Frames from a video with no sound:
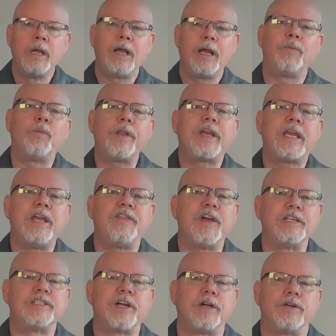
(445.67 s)
And one of the key
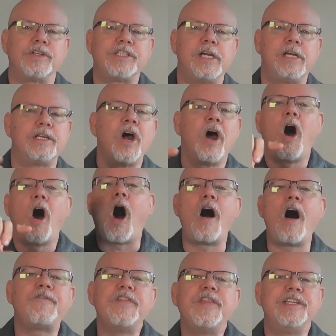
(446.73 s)
things to understand is
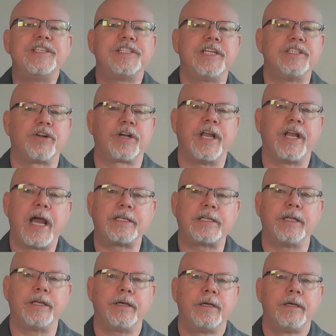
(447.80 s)
often these things are connected.